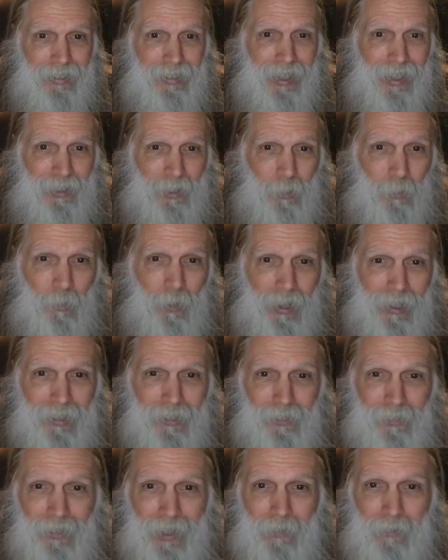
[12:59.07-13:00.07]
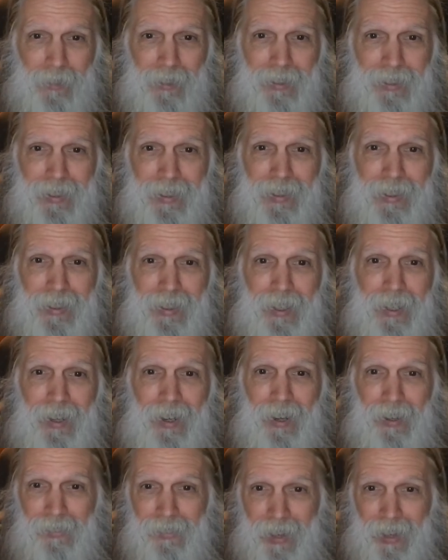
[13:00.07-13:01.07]
That's why you'll never see
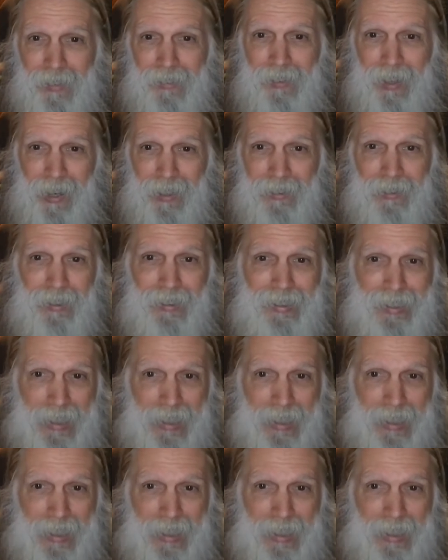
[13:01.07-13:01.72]
a non toxic